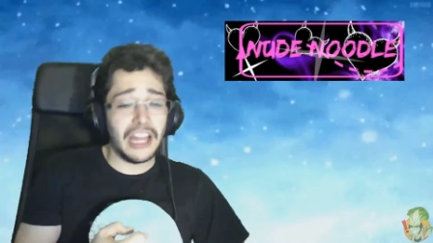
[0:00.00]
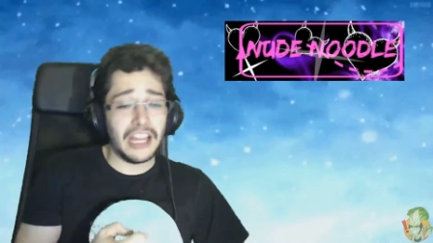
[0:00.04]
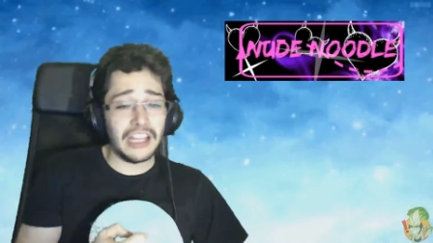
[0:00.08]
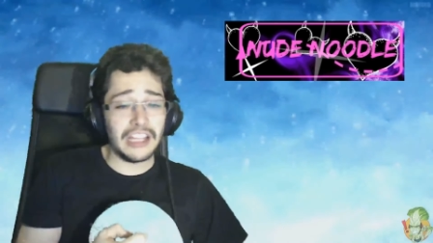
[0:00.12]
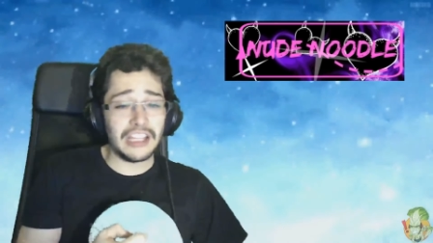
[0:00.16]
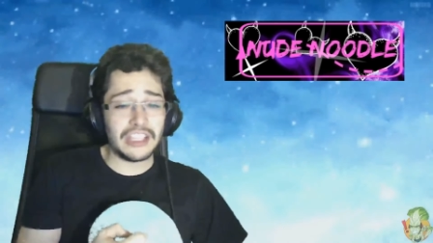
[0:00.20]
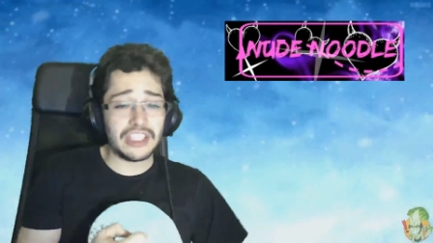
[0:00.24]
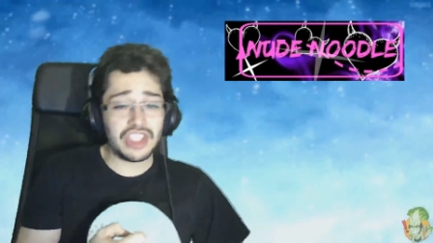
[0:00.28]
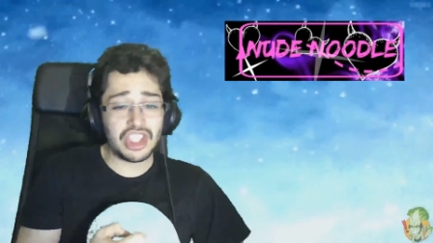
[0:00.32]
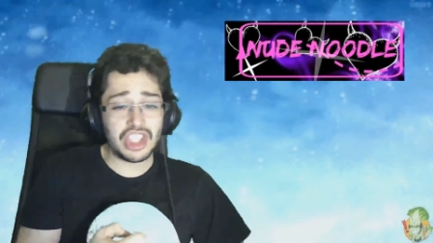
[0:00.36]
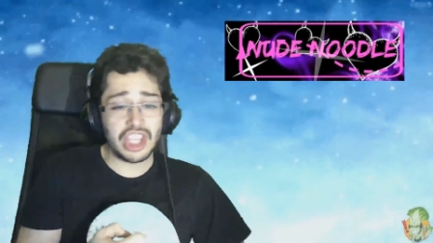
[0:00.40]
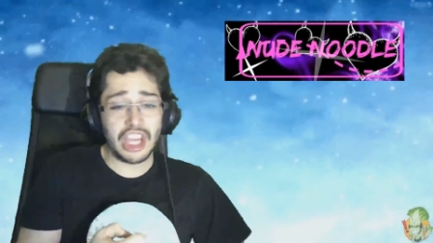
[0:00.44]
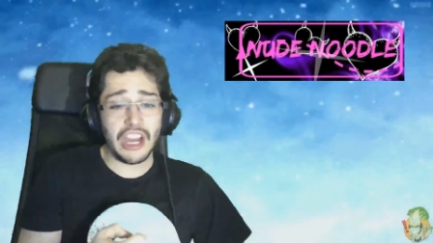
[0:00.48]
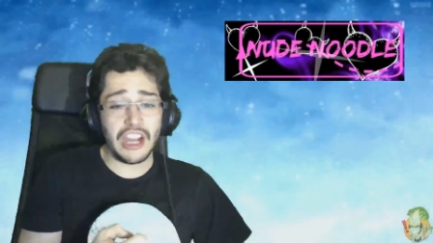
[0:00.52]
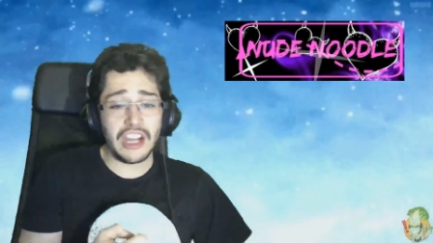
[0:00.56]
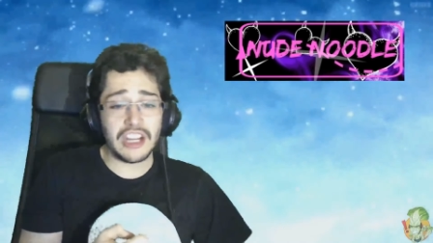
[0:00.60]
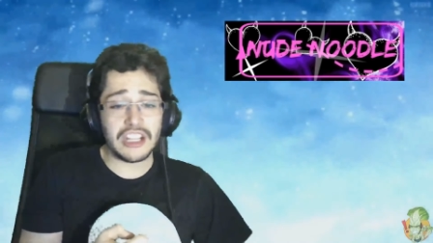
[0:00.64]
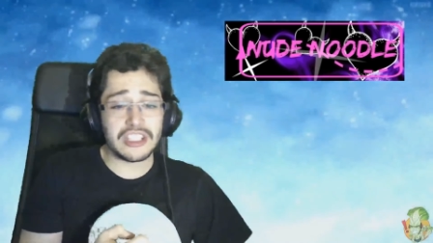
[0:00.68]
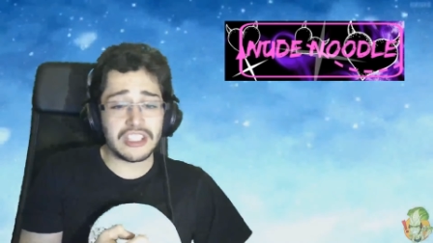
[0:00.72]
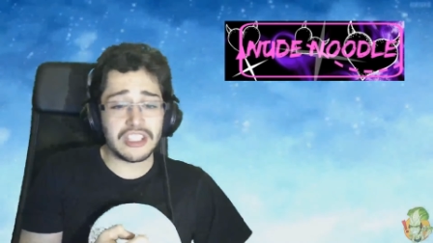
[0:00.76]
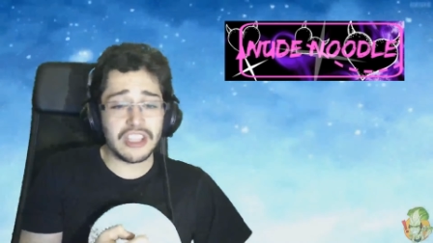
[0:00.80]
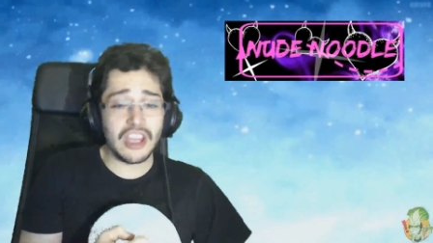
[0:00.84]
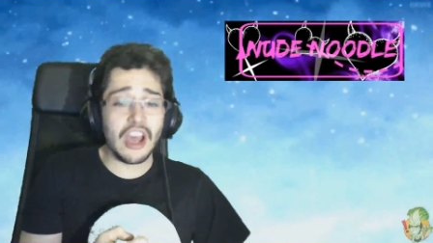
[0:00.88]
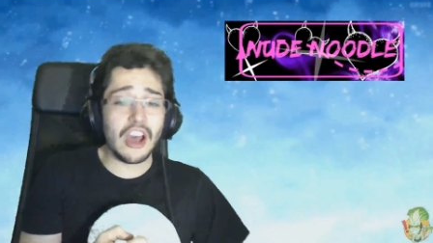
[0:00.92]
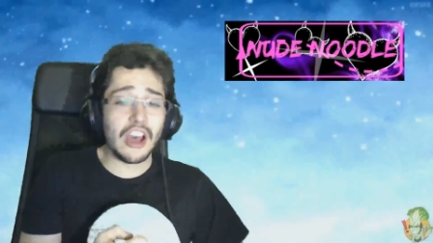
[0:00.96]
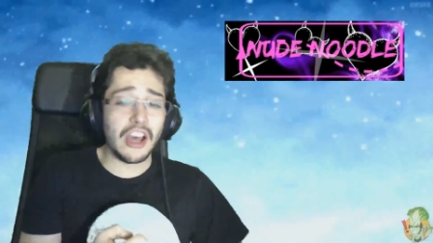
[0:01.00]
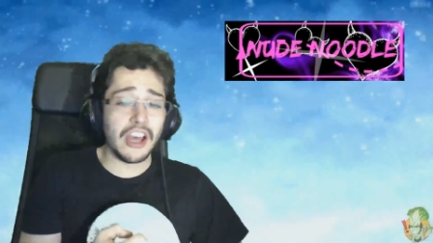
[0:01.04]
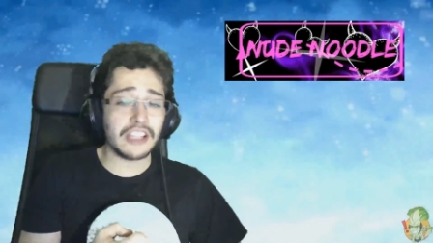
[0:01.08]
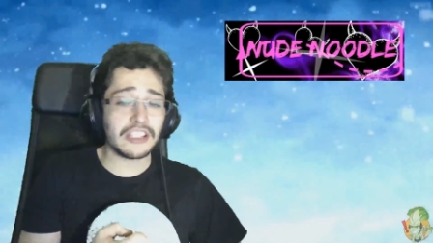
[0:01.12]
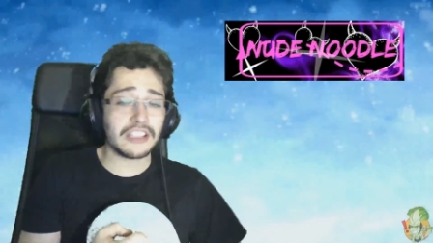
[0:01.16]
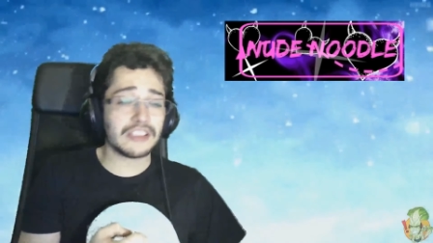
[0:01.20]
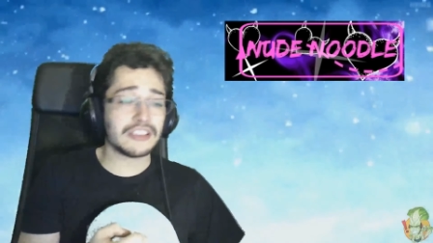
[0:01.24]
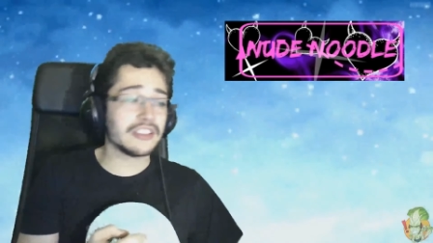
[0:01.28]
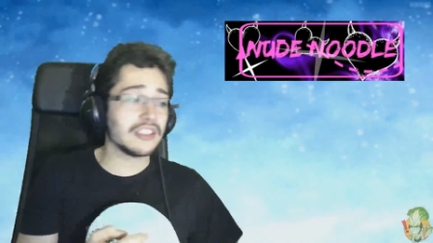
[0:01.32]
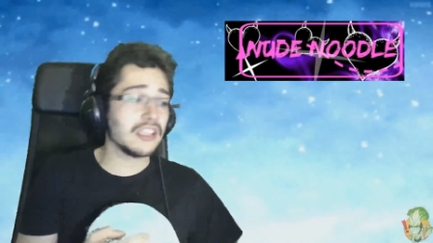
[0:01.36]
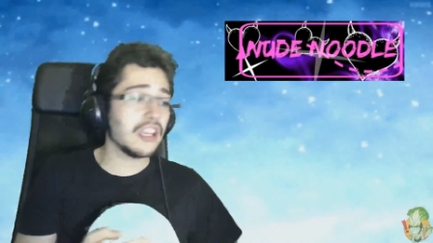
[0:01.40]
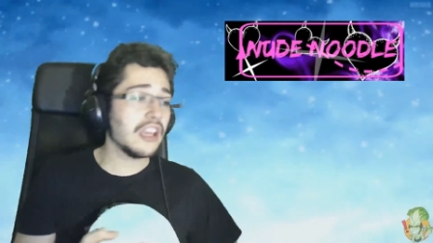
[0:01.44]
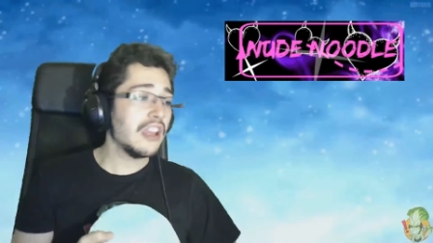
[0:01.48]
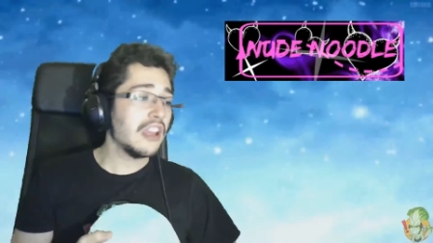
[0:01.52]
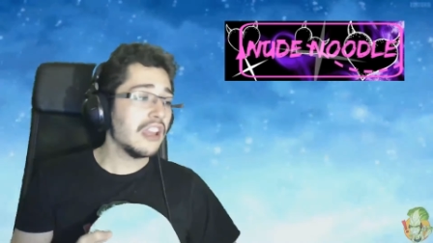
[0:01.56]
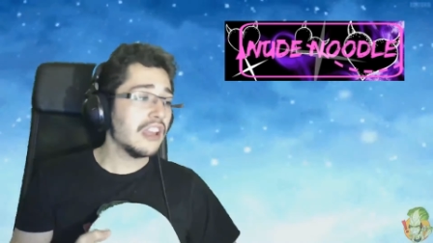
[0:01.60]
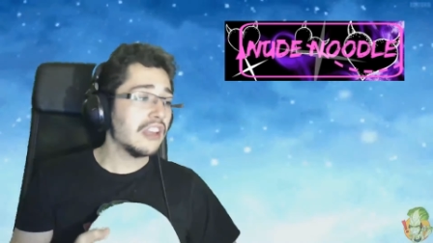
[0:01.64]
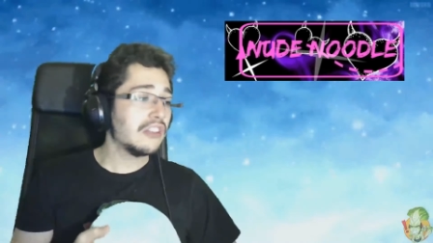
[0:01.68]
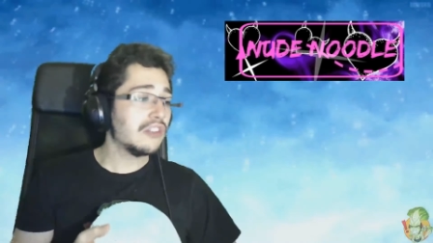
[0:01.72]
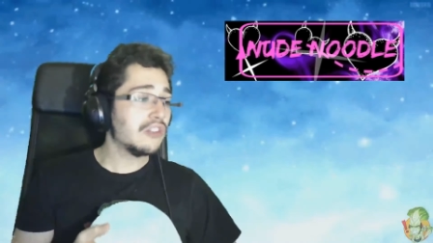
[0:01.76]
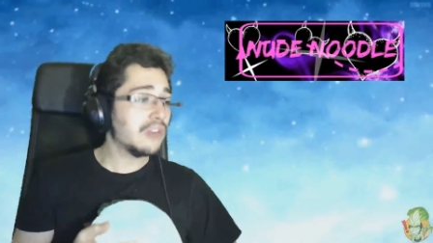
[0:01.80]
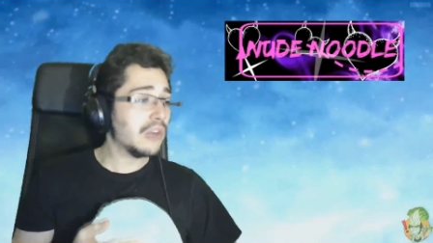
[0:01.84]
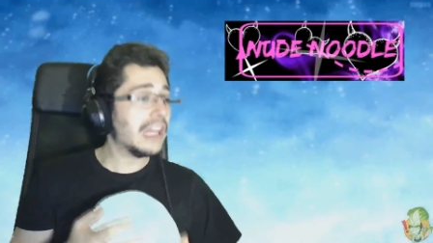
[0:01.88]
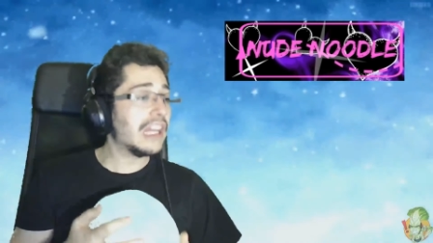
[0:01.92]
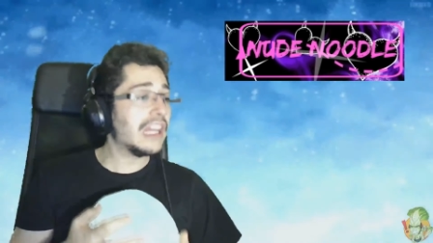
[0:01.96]
shares us
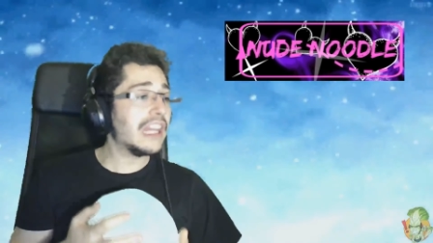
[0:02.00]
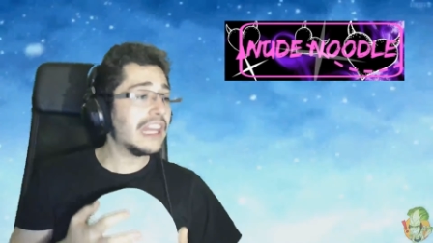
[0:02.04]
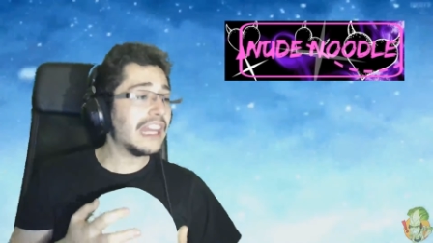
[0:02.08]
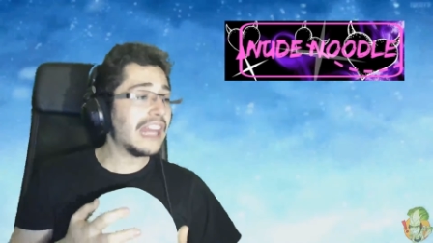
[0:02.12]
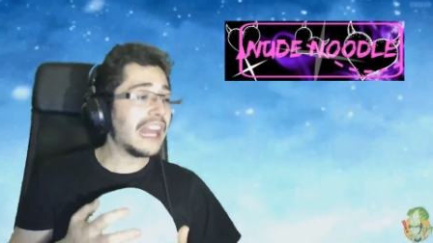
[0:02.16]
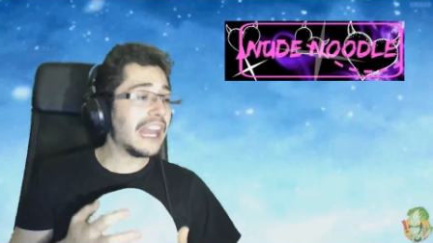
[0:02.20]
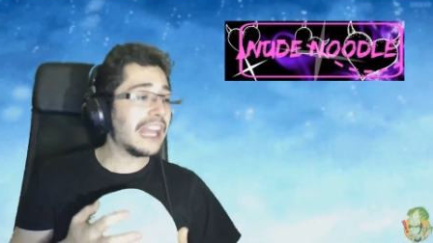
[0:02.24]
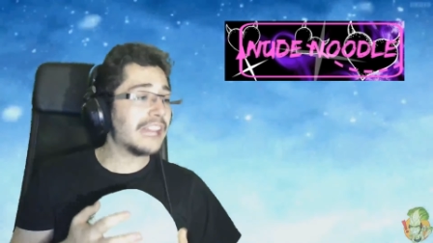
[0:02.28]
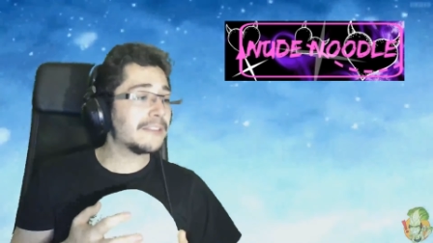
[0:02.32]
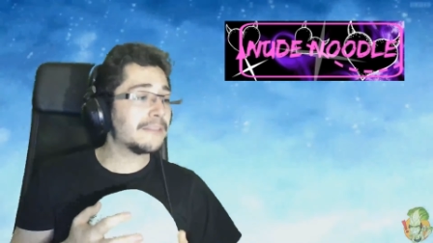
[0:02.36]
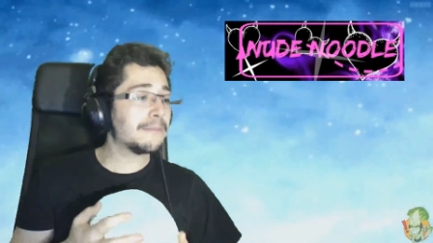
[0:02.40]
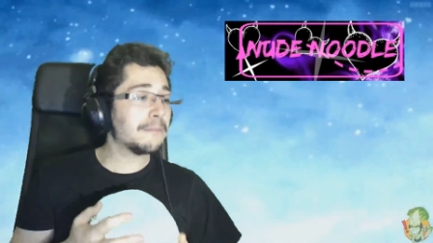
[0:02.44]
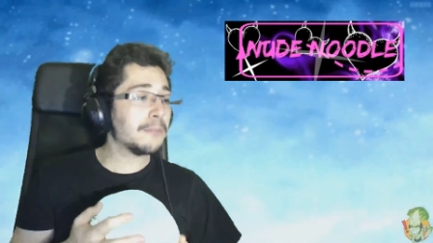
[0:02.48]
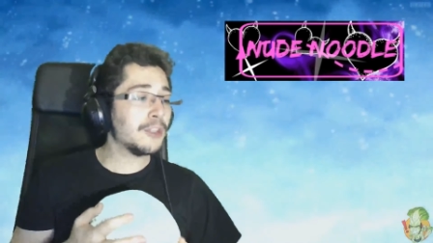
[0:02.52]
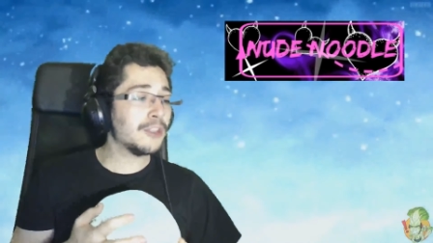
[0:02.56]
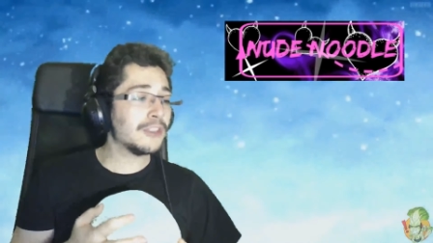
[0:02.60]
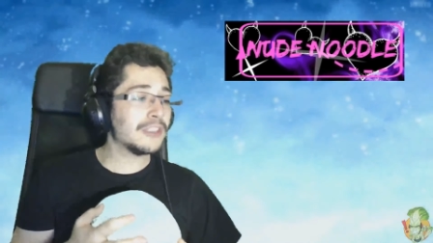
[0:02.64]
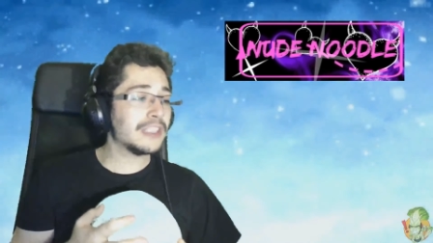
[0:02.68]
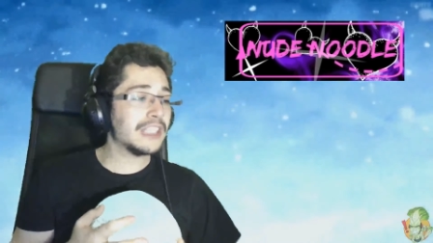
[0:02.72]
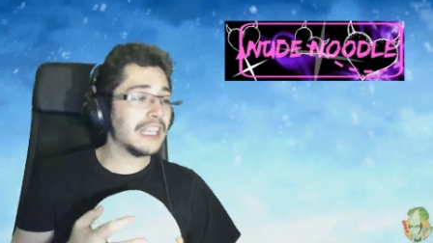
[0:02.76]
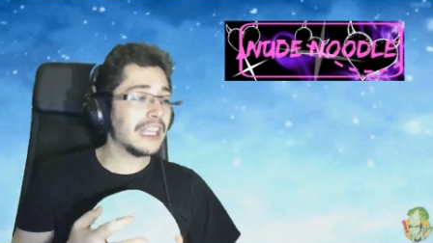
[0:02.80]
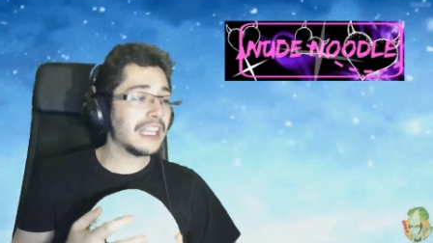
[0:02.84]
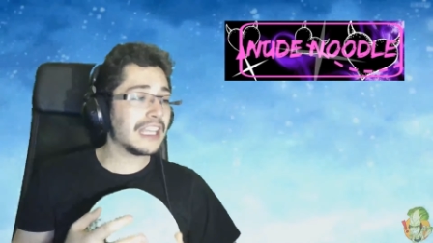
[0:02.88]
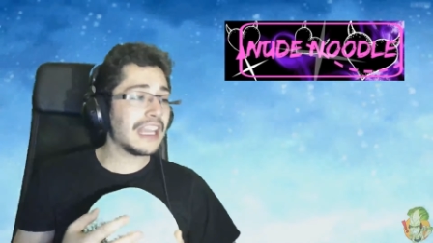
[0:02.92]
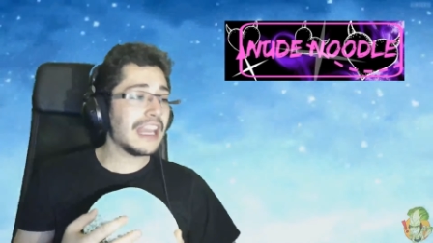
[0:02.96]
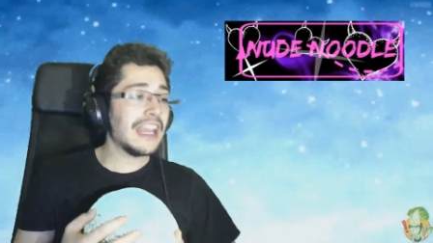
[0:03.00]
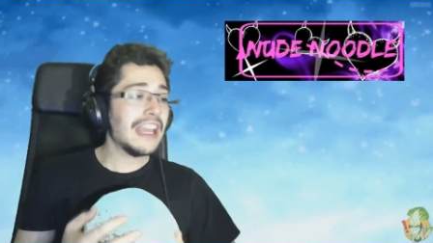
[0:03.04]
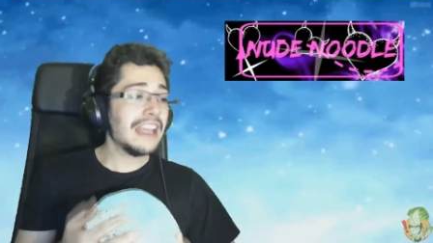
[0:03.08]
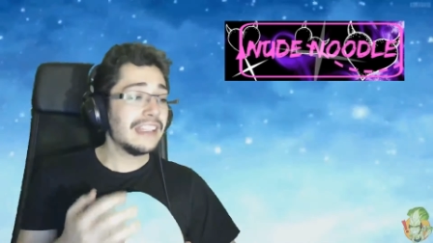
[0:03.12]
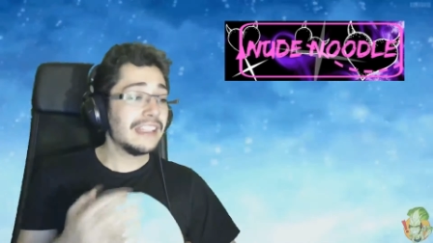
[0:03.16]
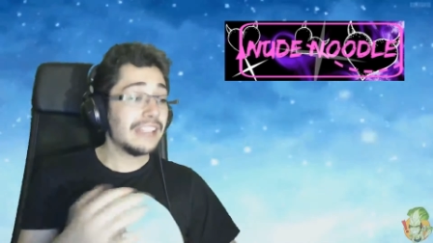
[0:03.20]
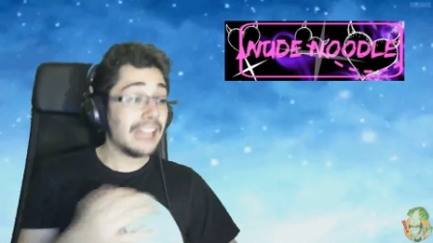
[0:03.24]
really nice music